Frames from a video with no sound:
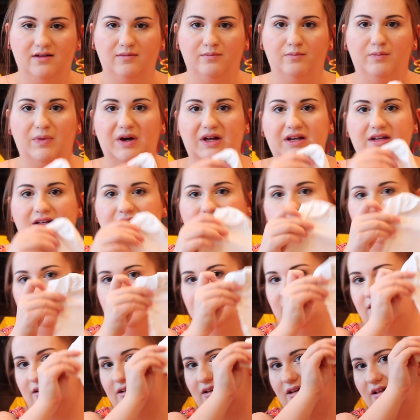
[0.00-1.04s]
bunnies
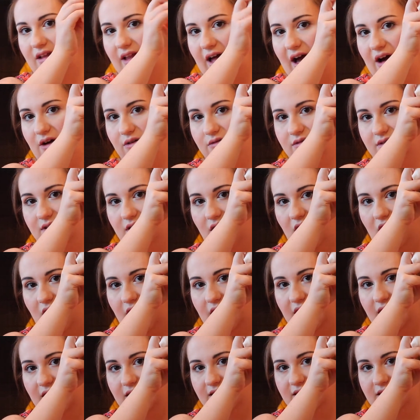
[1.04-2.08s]
and clouds
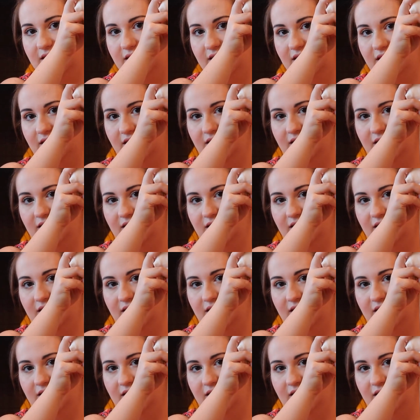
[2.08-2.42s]
on it.